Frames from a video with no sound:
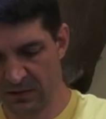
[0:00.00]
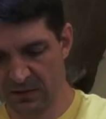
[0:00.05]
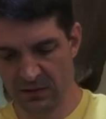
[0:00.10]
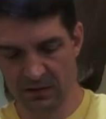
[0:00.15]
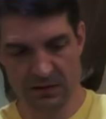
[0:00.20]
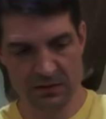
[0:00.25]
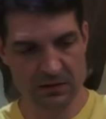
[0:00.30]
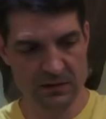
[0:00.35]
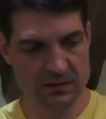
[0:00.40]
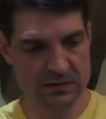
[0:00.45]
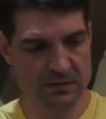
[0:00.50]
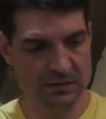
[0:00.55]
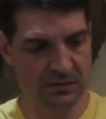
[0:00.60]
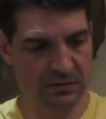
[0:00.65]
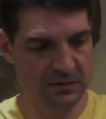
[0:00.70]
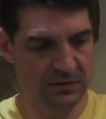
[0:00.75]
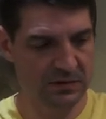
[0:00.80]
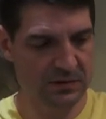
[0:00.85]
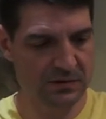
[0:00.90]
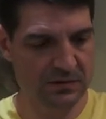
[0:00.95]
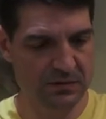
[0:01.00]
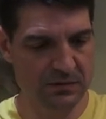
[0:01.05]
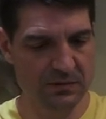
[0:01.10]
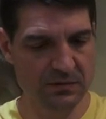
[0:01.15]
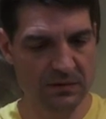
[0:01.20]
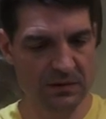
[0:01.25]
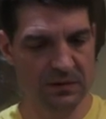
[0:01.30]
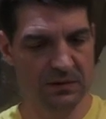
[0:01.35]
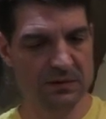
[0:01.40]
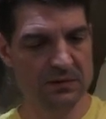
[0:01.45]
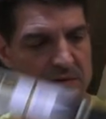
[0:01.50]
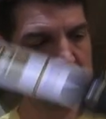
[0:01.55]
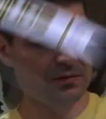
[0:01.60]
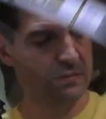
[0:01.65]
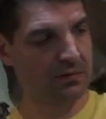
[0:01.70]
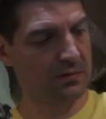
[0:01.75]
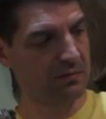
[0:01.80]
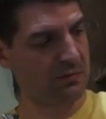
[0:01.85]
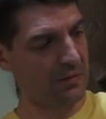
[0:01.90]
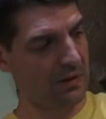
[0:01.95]
And this will screw
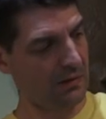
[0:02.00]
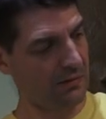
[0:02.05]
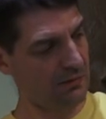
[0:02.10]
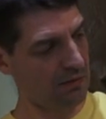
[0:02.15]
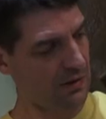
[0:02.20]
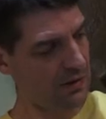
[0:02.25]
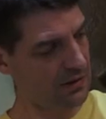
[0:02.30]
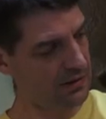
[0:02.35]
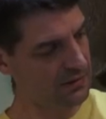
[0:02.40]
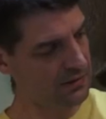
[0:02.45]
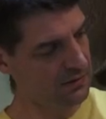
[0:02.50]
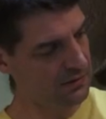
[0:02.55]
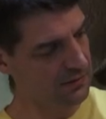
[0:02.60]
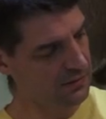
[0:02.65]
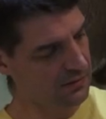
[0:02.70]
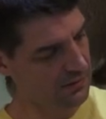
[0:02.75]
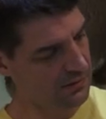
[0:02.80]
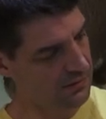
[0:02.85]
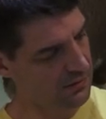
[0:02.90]
into my riser.